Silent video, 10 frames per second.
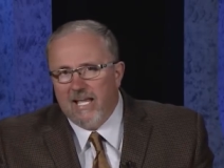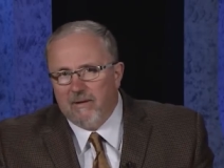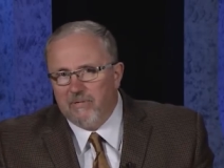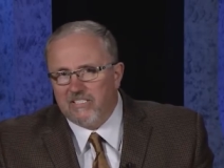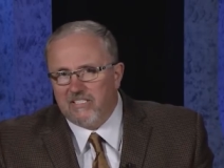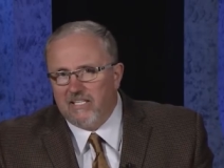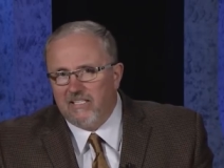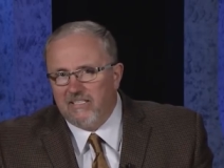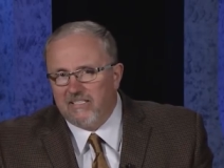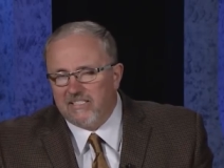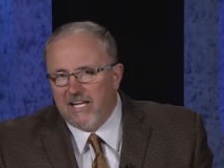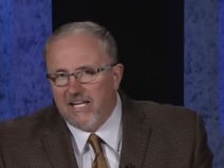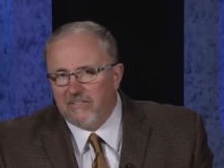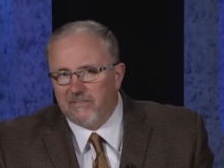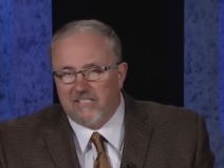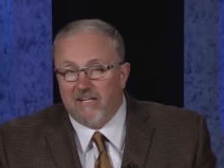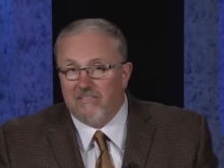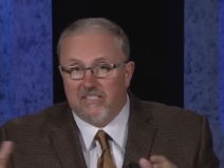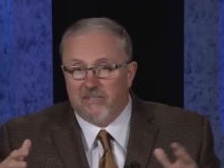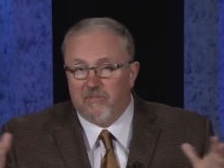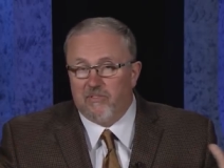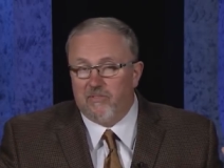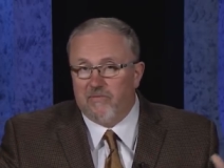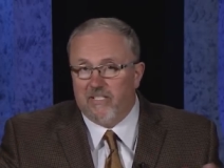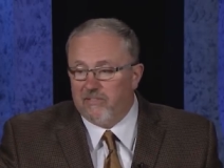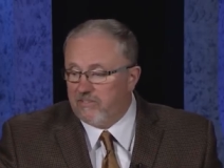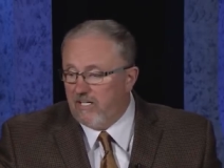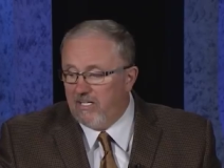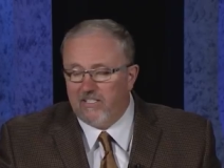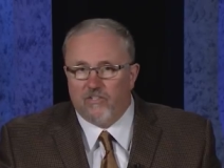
And we studied these cycles, and I did some YouTube videos on it.